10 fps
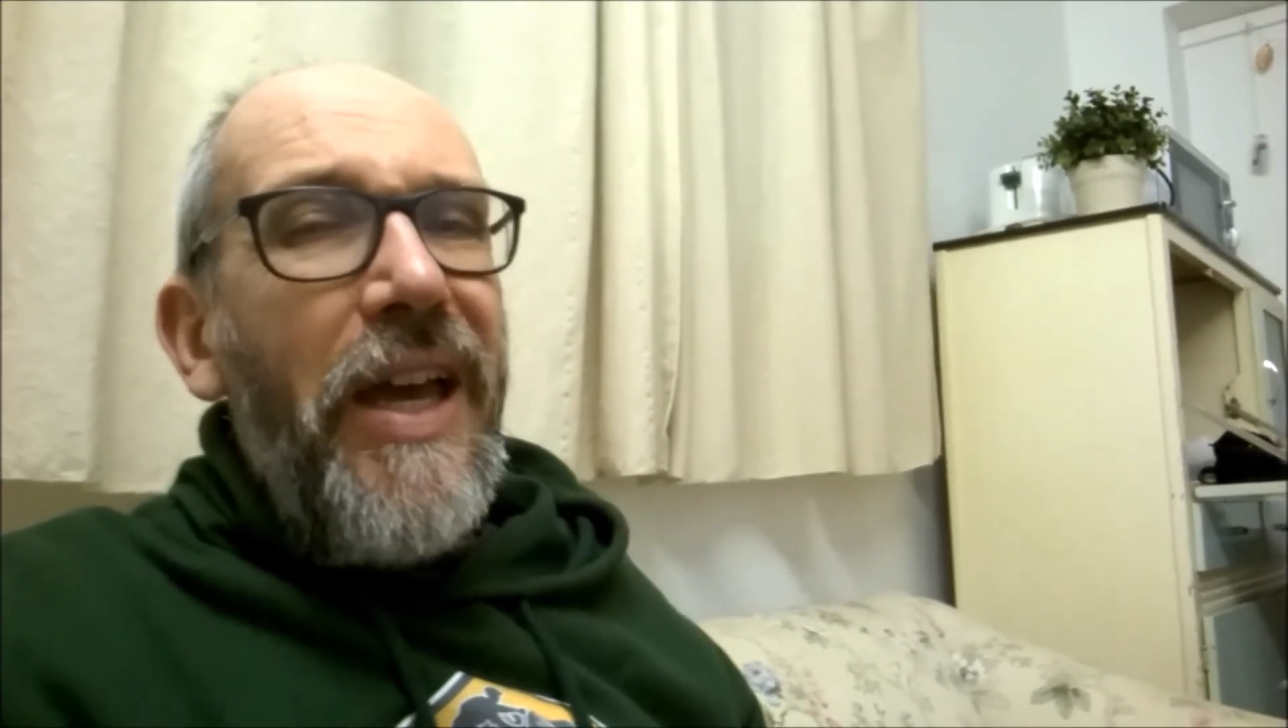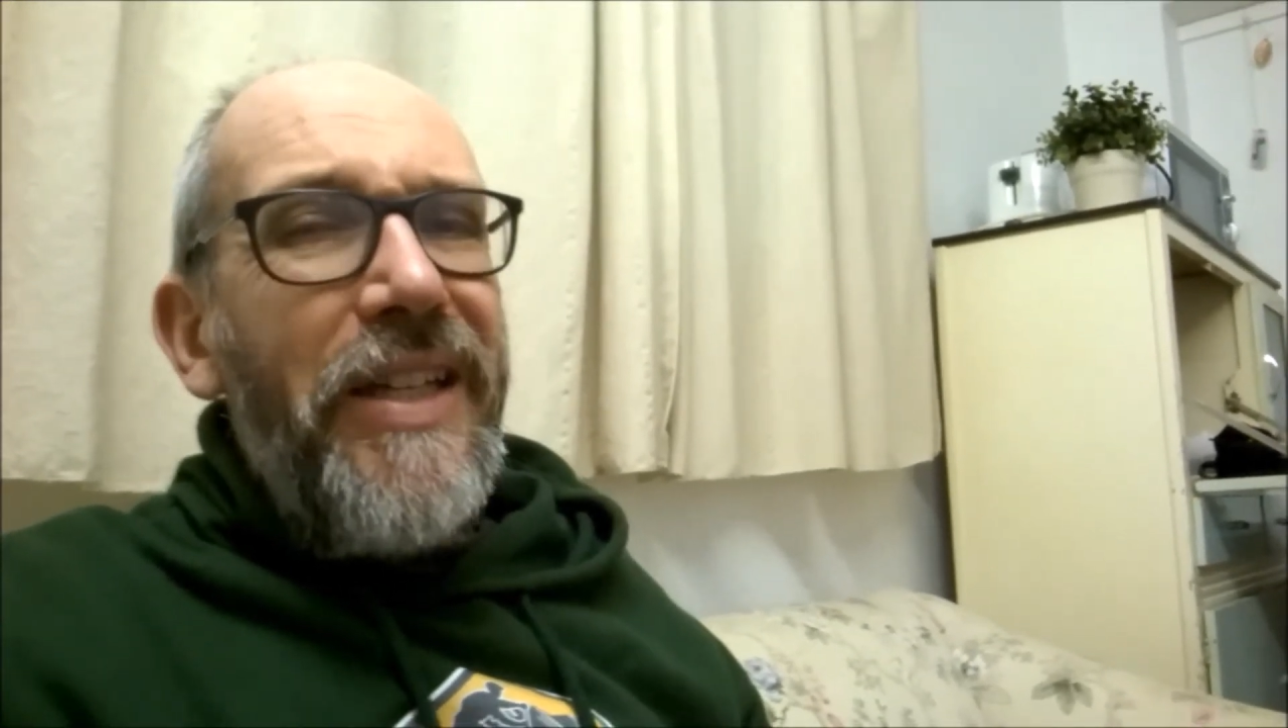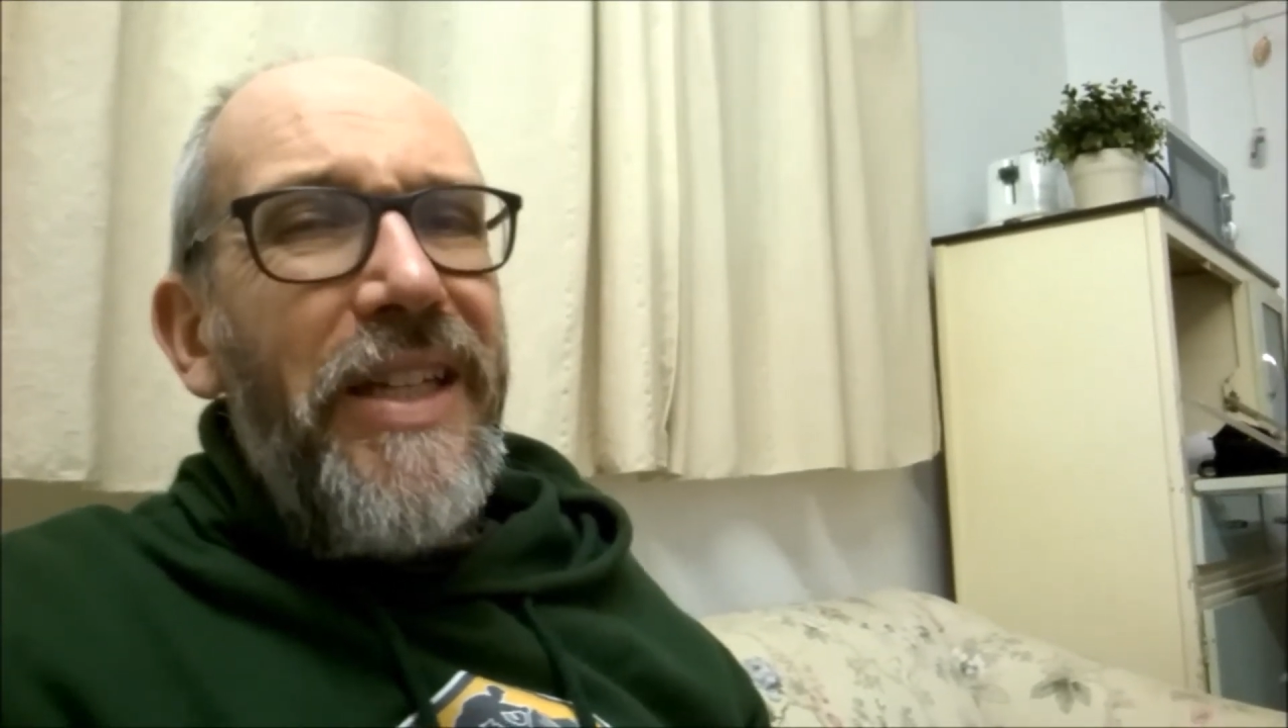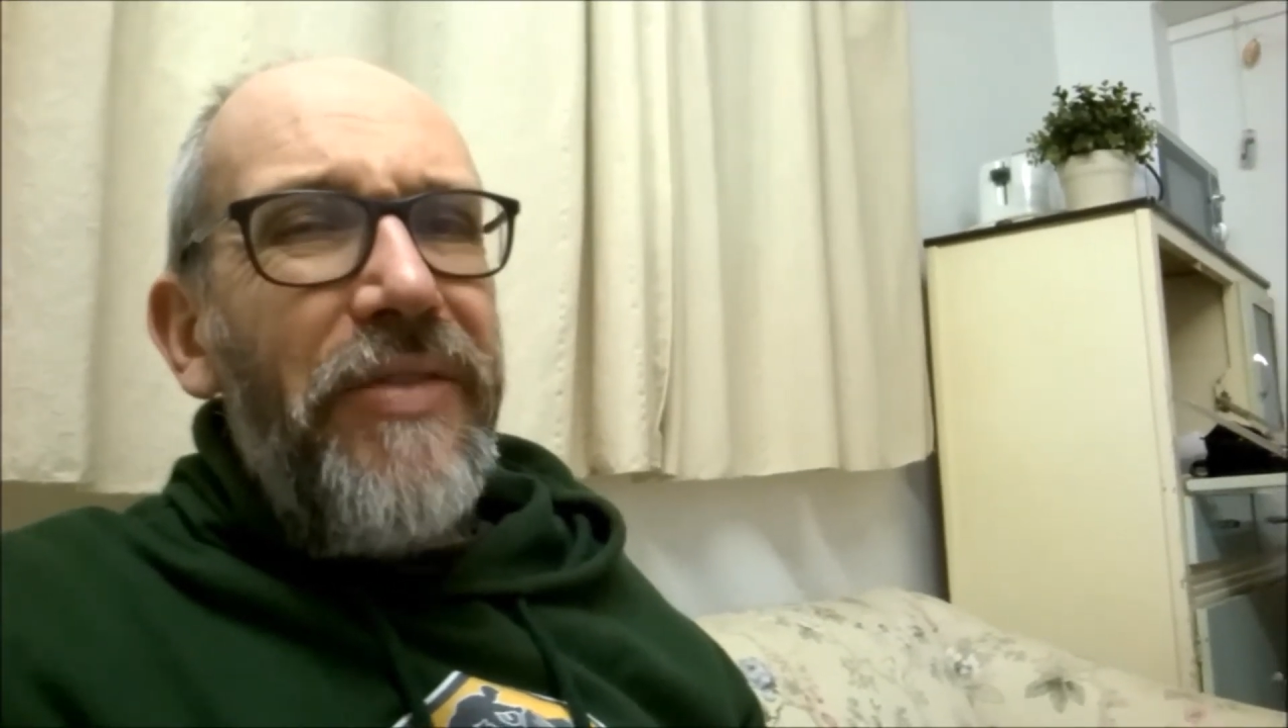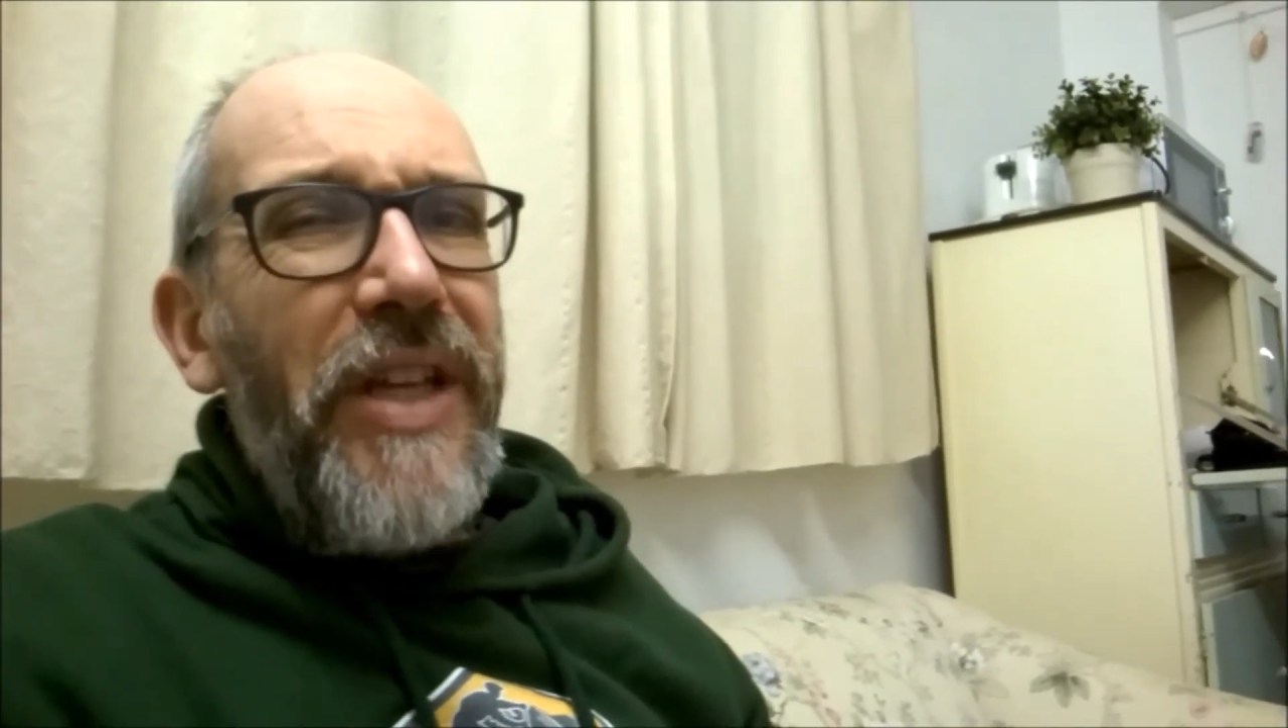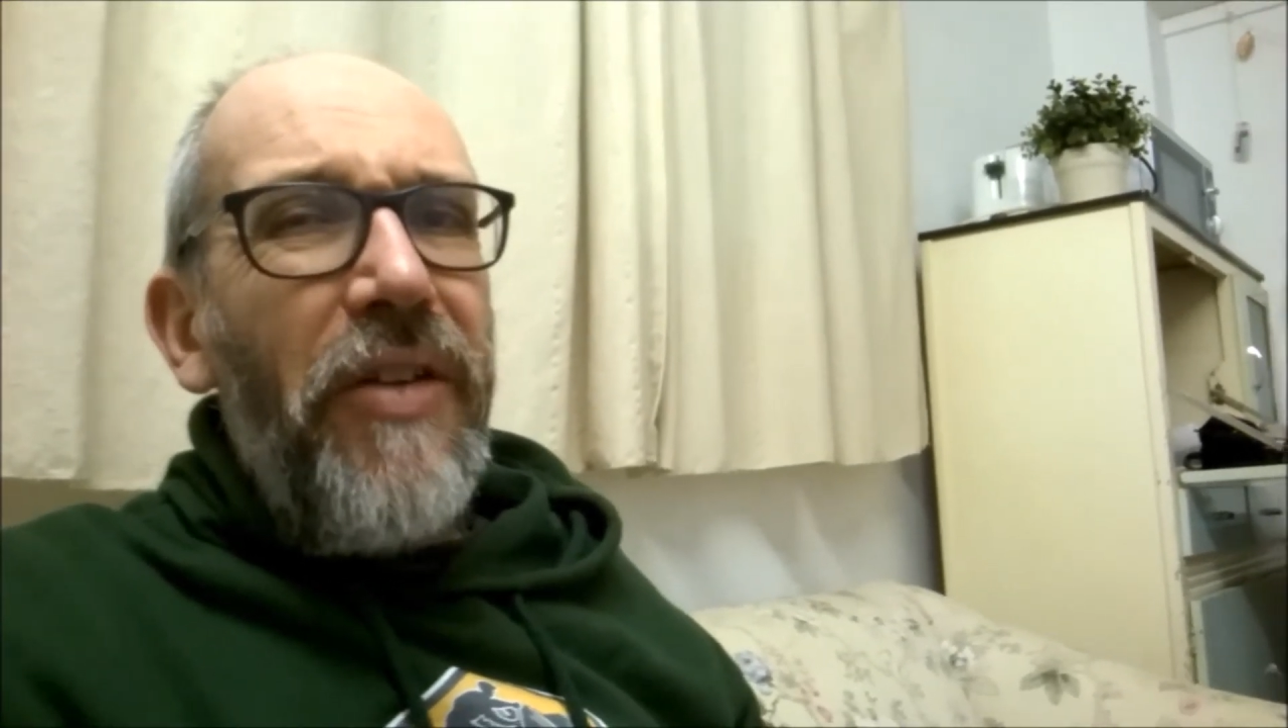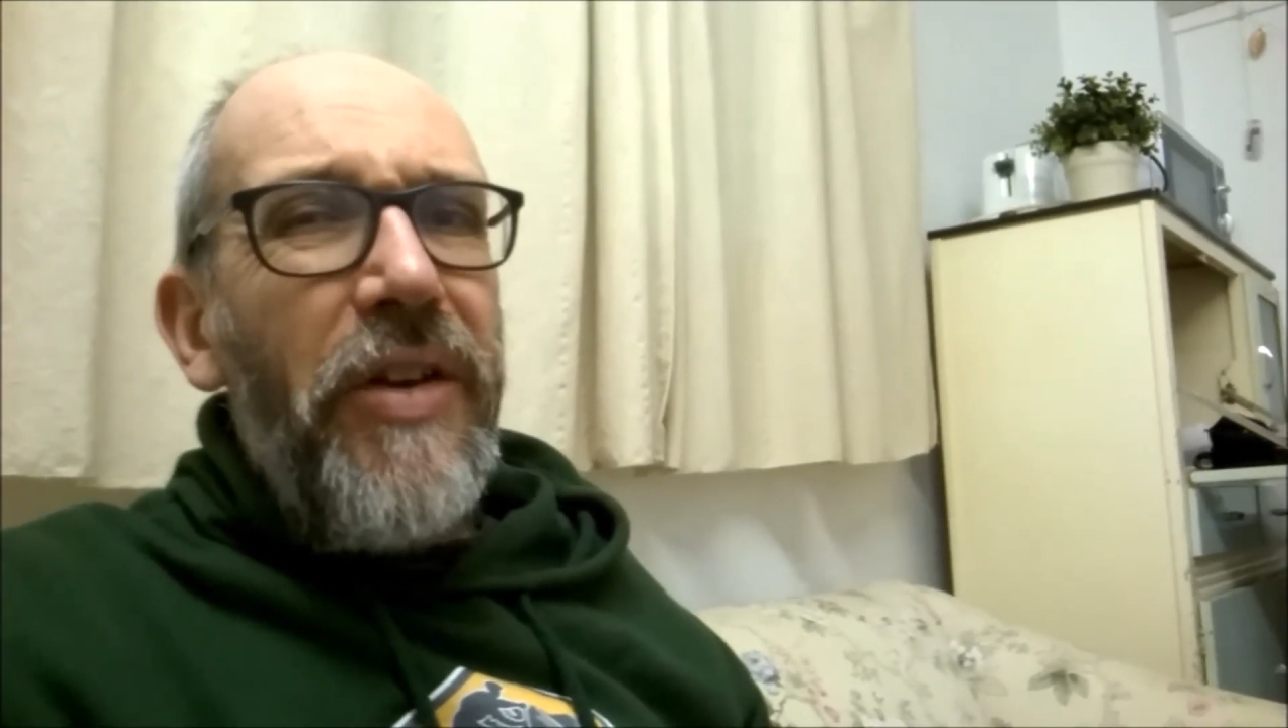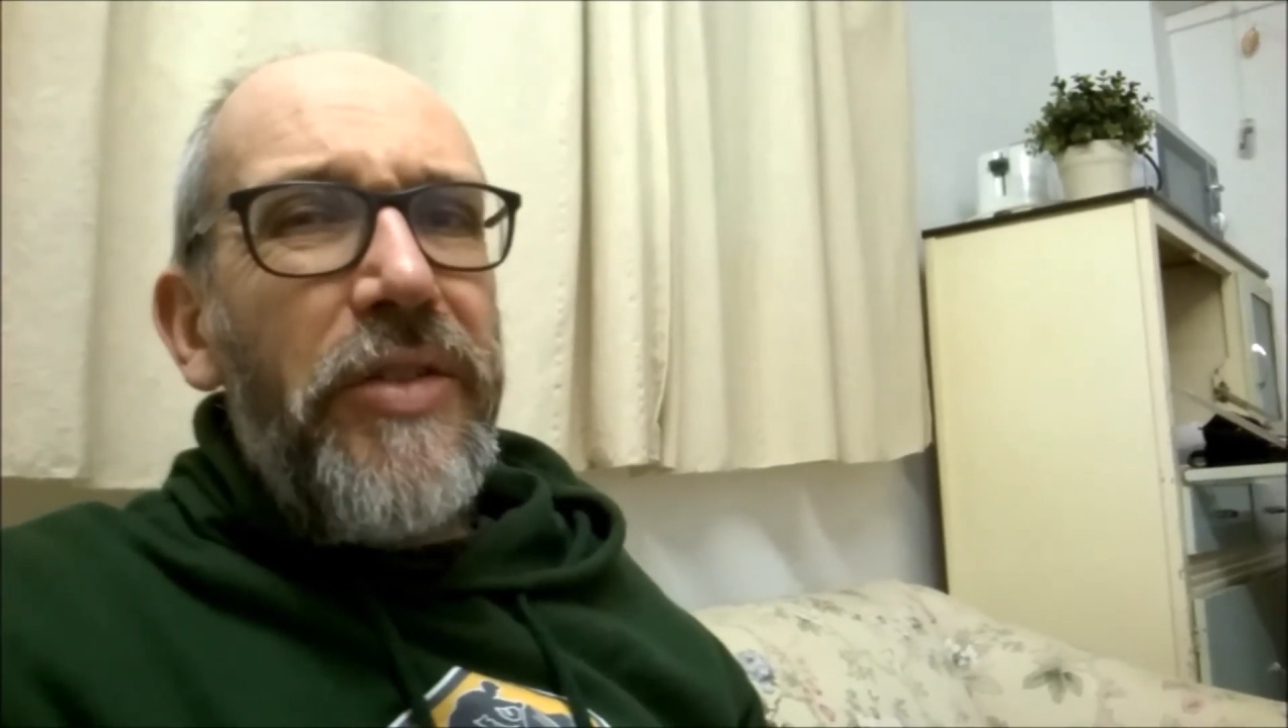Did have to carry it